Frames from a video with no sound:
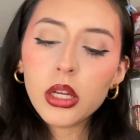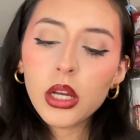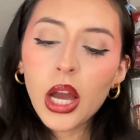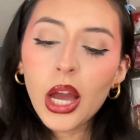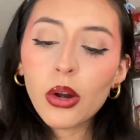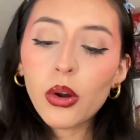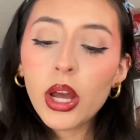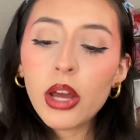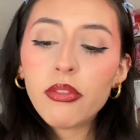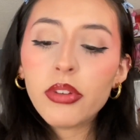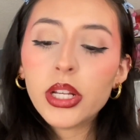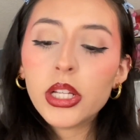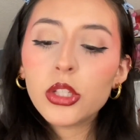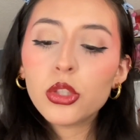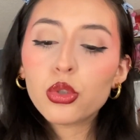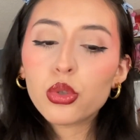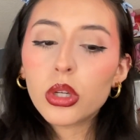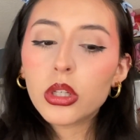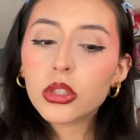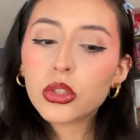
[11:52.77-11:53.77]
I don't have any
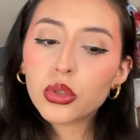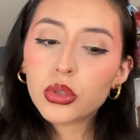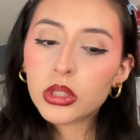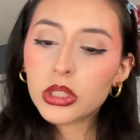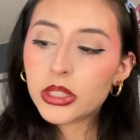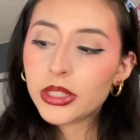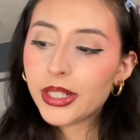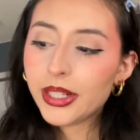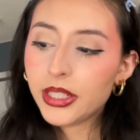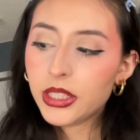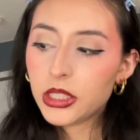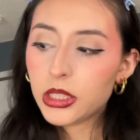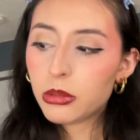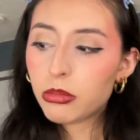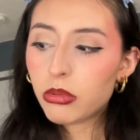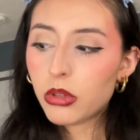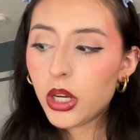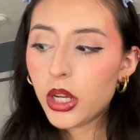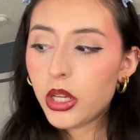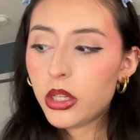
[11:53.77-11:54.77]
drugstore setting
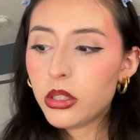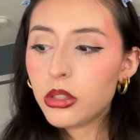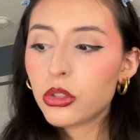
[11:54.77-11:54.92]
spray,